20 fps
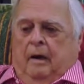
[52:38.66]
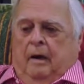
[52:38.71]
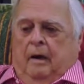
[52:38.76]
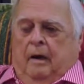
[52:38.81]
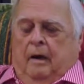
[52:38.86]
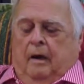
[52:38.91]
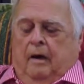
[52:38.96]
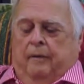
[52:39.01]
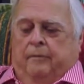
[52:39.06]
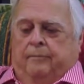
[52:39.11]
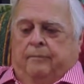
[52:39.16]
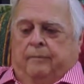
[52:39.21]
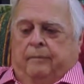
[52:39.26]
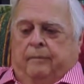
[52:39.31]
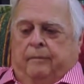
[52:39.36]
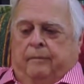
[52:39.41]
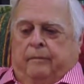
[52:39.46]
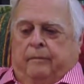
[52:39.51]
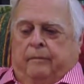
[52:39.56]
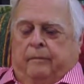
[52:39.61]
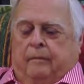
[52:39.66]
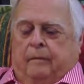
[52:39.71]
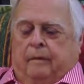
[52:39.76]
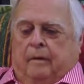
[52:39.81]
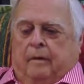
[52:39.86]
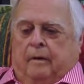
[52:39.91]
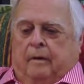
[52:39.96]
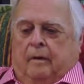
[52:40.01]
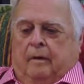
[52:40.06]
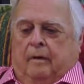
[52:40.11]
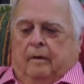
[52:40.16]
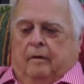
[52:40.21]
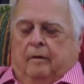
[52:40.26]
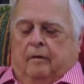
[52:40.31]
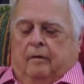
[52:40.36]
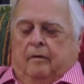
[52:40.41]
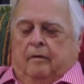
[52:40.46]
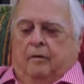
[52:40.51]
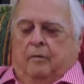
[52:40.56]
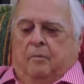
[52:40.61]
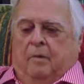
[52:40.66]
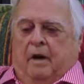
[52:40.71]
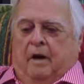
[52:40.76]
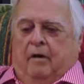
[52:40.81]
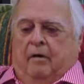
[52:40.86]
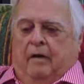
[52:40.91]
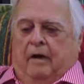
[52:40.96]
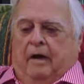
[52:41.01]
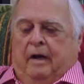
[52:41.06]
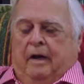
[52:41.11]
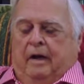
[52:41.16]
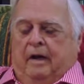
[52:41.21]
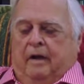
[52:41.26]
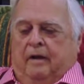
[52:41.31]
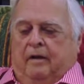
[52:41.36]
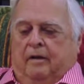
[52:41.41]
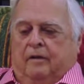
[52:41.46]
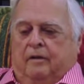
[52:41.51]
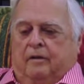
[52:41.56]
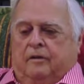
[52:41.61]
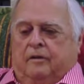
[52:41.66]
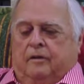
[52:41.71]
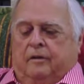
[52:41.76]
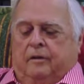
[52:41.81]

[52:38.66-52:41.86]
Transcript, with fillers: Uh, the Mary is